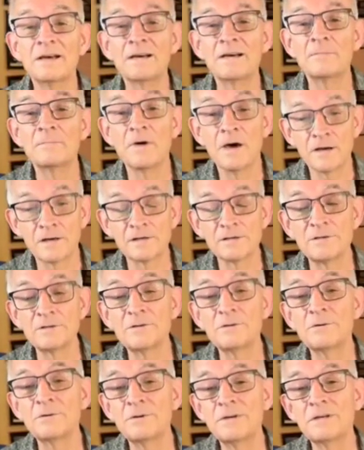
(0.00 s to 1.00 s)
Model
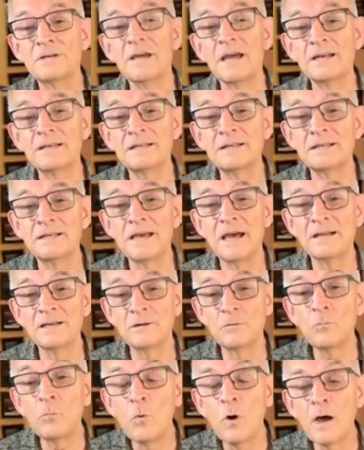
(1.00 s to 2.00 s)
2 in
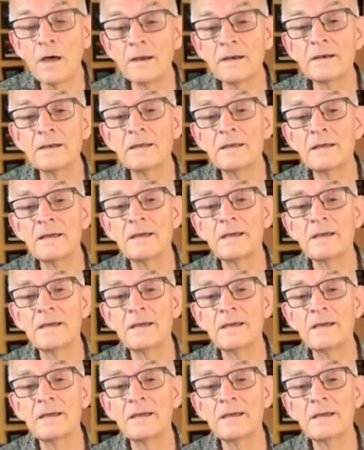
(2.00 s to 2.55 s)
1991,